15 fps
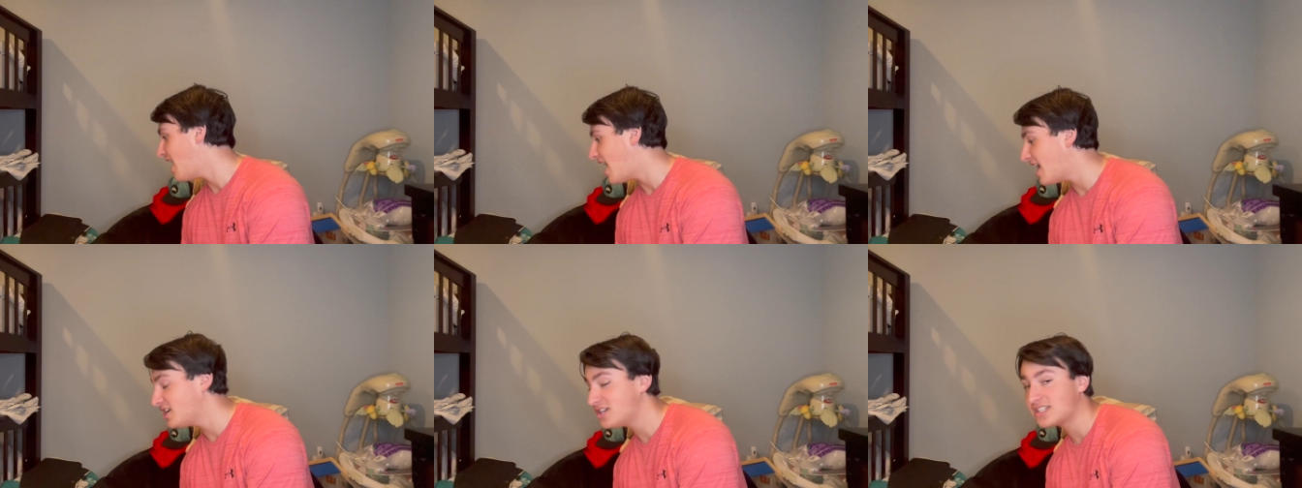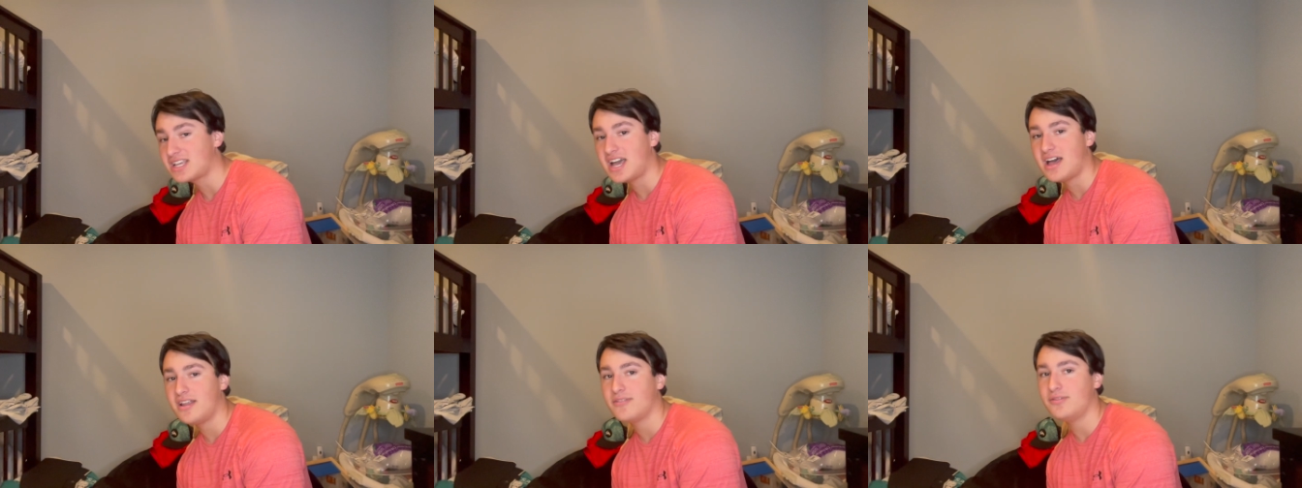I just
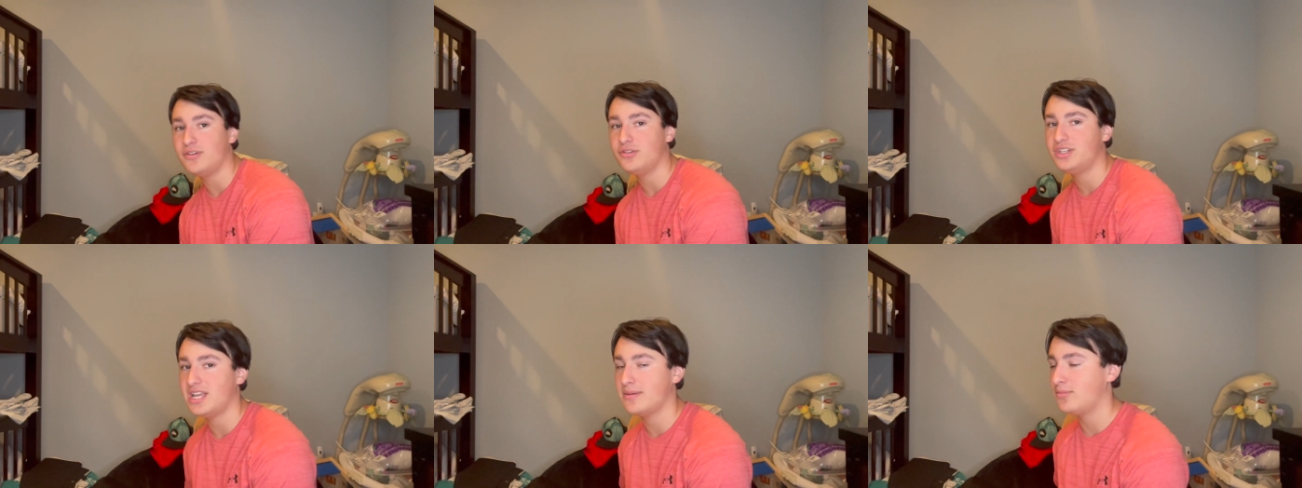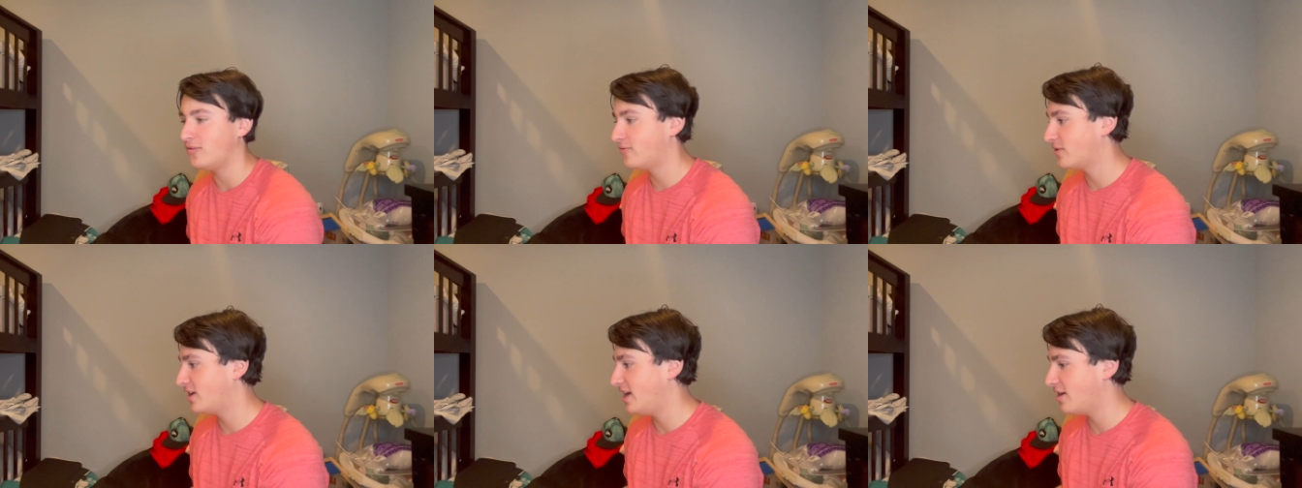got a new table
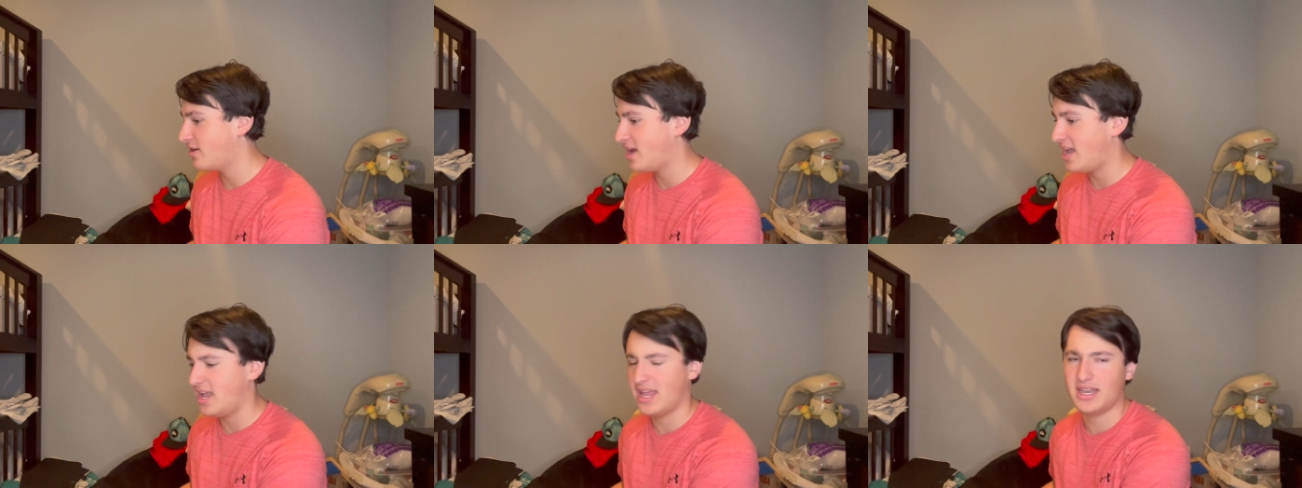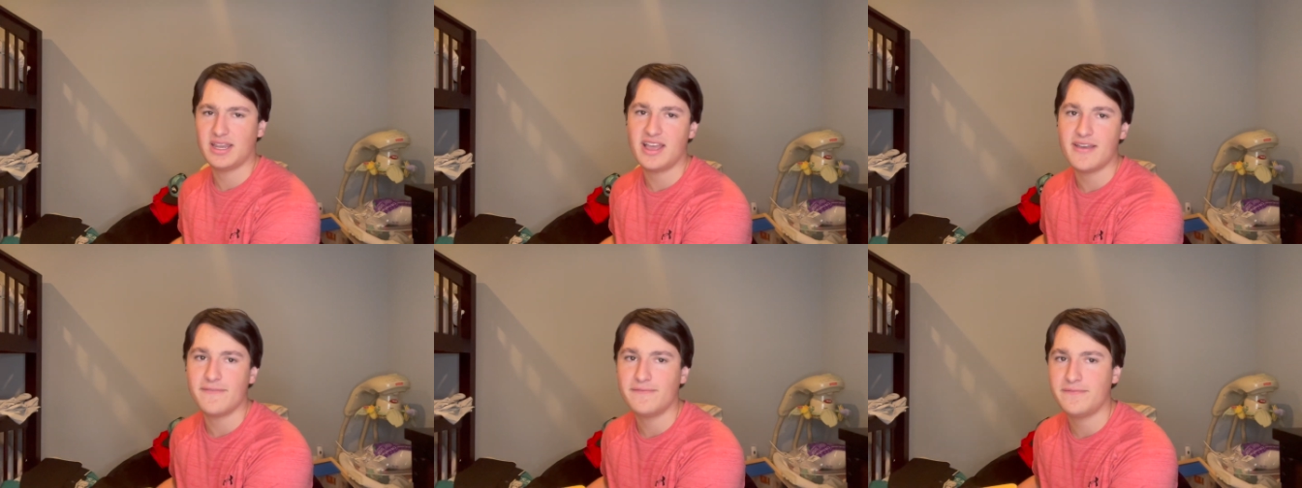for here and
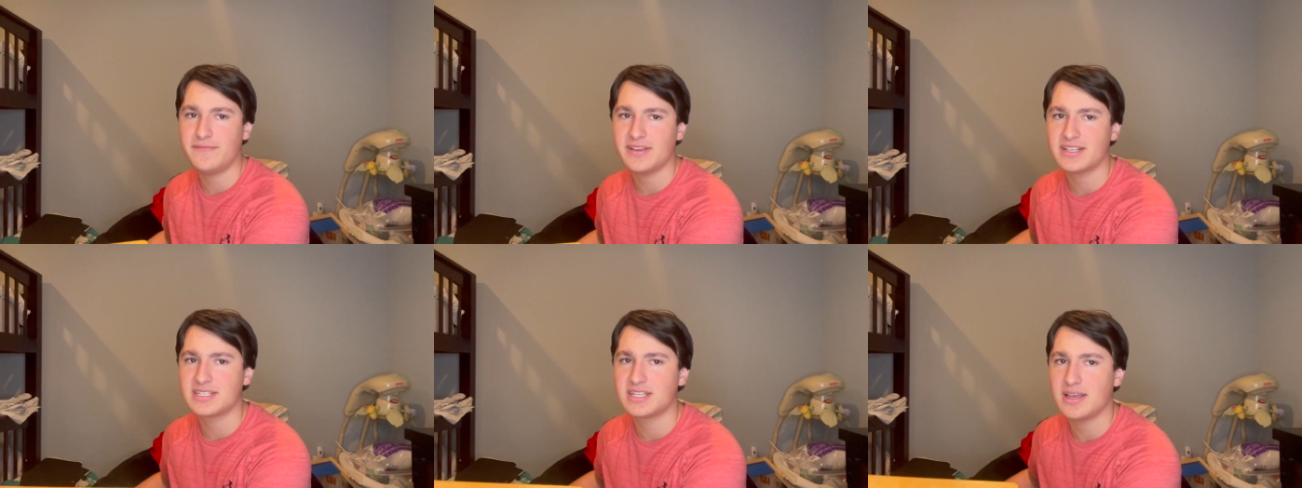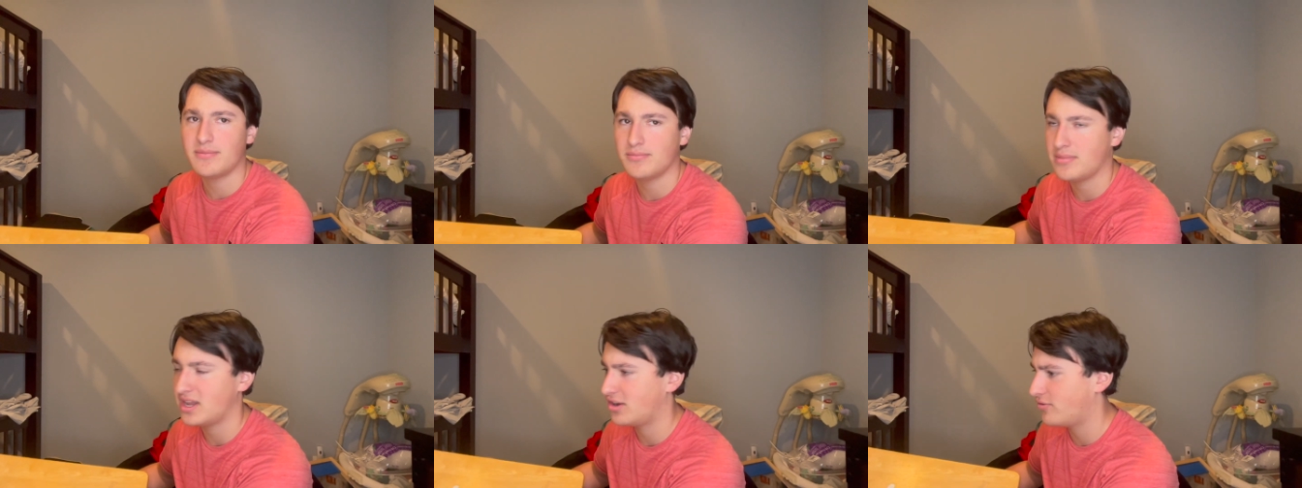I've fixed
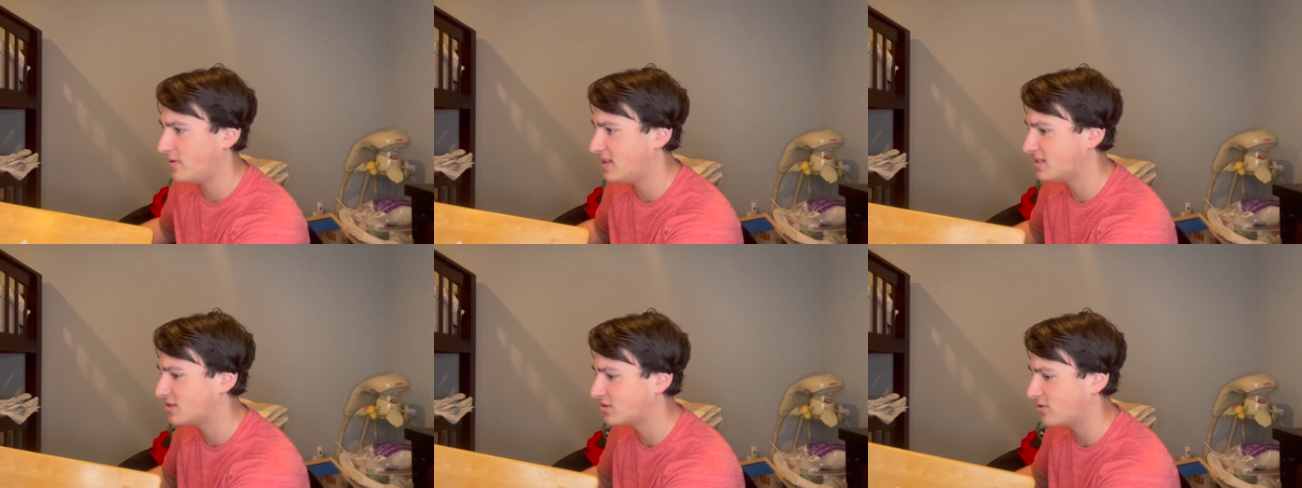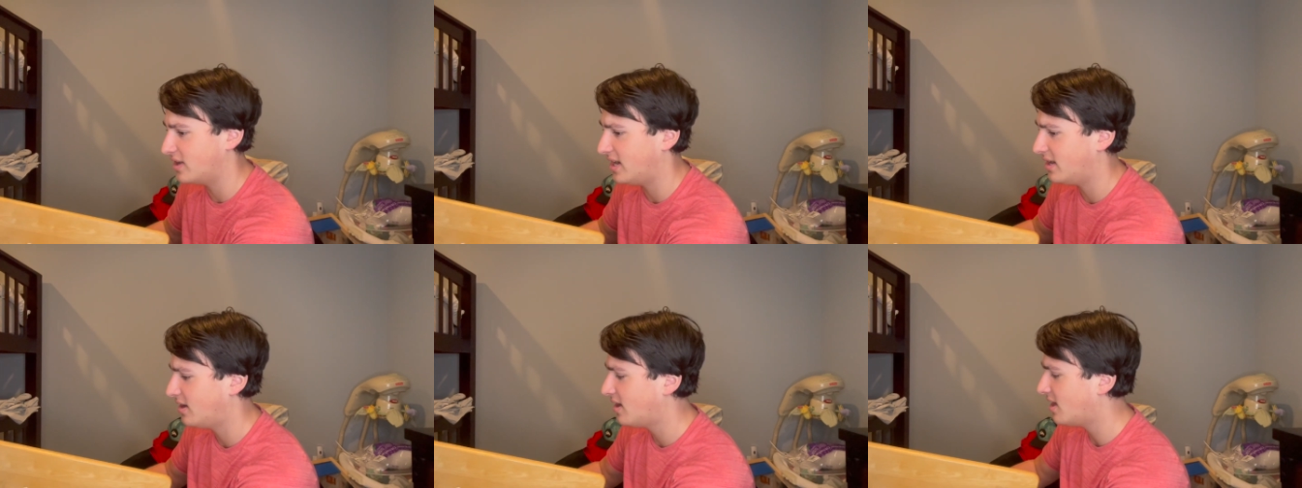up my green
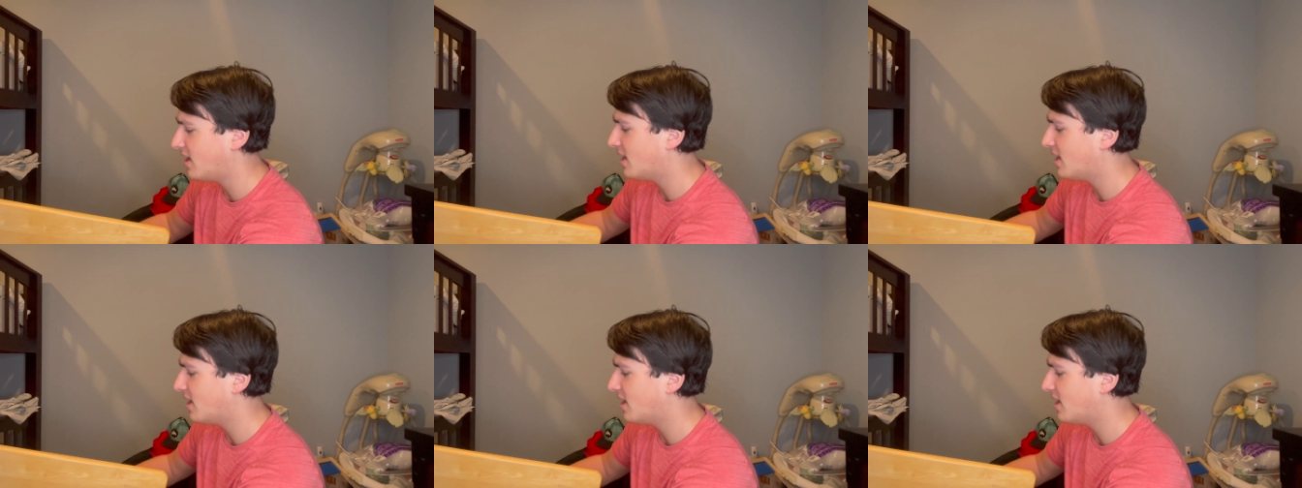screen.